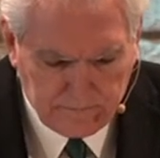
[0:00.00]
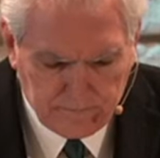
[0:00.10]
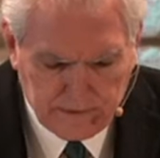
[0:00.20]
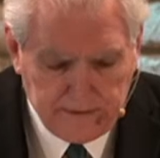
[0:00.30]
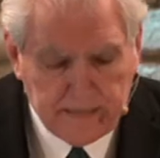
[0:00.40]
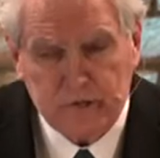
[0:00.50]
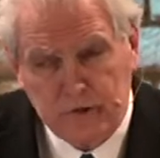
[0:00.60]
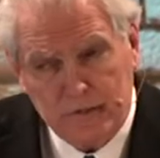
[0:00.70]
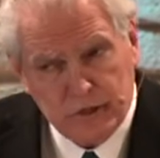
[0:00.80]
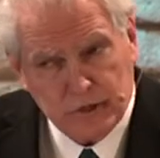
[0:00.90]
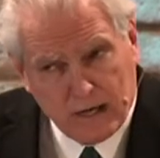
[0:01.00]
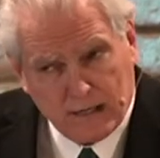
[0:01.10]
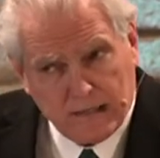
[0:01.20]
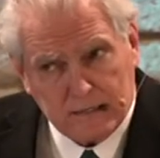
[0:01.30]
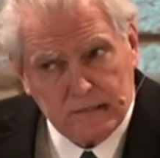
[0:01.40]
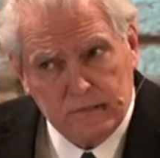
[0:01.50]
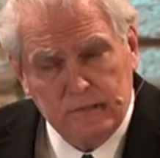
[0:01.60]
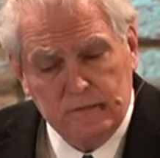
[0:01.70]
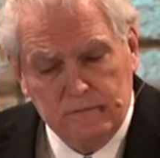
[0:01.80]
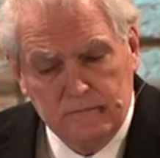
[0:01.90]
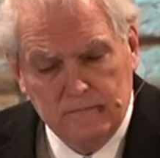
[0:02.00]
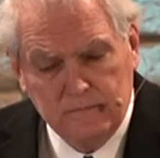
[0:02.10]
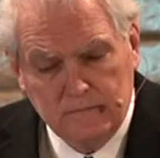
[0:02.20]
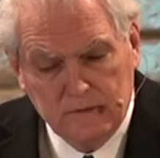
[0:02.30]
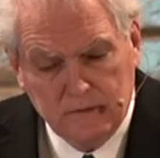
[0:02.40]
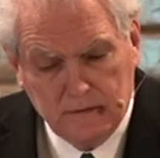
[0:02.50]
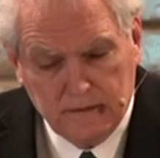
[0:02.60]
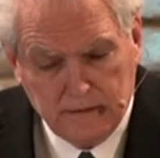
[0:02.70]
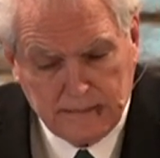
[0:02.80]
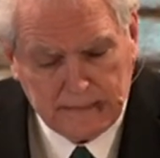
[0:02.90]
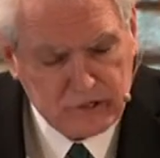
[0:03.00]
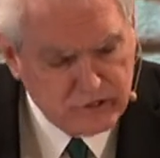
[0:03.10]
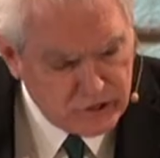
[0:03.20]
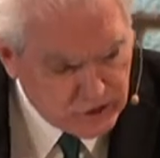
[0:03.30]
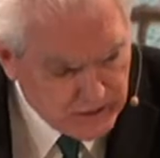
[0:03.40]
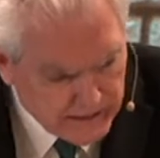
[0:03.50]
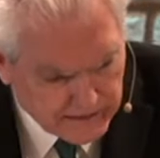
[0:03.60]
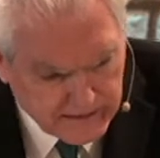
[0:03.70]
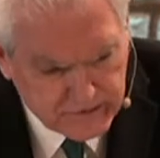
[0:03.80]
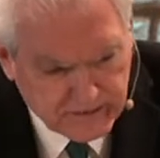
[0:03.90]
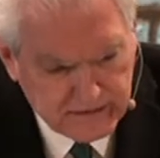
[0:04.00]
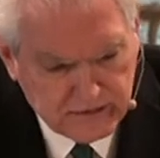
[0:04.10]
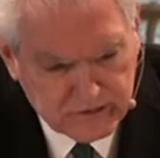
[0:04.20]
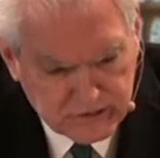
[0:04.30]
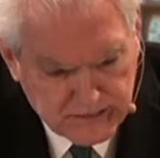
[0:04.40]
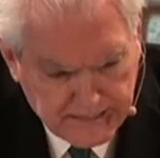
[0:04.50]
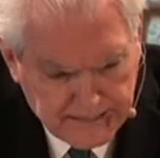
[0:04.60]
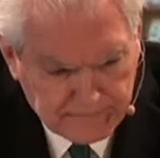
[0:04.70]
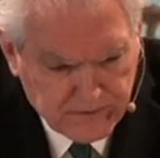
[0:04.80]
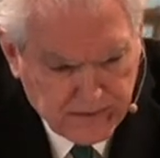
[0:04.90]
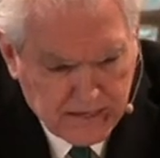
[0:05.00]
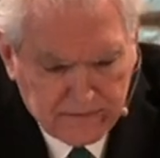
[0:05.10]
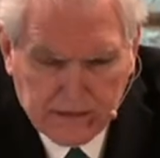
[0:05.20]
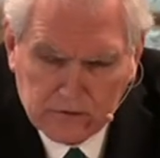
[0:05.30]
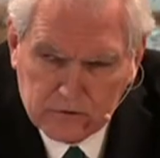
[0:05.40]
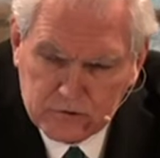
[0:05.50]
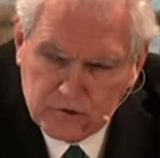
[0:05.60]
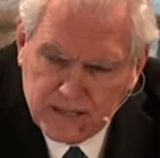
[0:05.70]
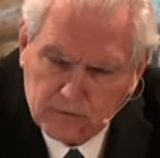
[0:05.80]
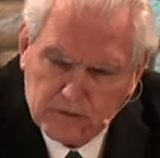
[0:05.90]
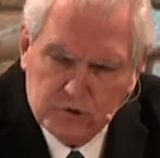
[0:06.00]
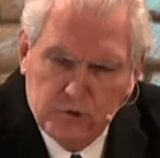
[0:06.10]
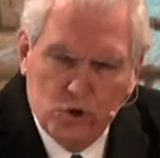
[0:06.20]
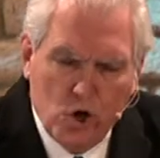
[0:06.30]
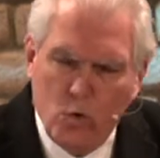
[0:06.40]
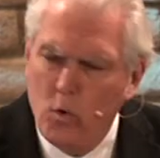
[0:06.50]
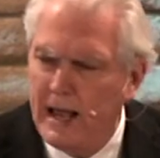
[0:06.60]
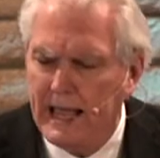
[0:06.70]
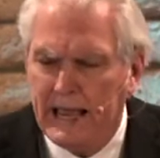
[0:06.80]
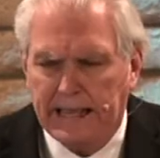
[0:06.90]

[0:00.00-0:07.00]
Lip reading: And this should shock us. It should shock us into seeing that there is no way